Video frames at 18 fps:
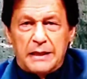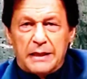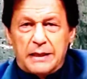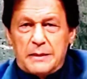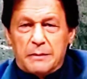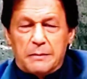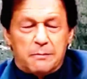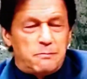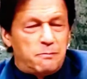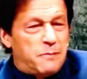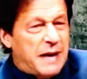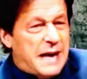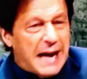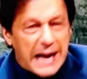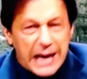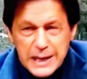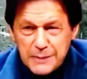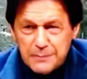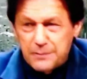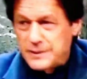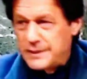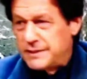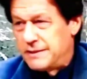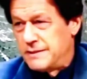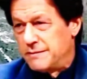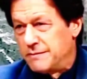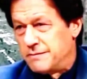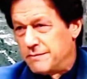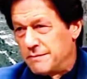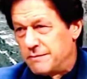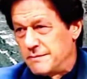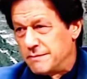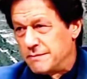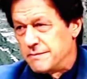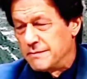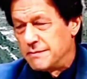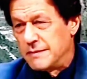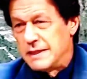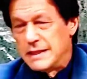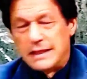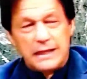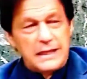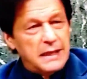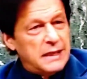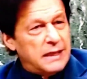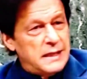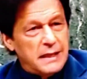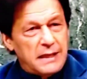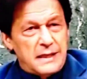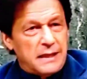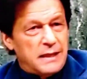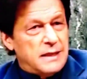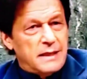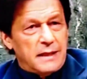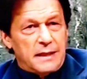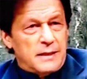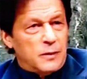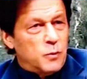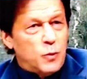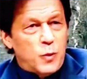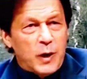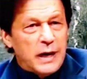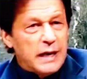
this money can easily leave our countries? So,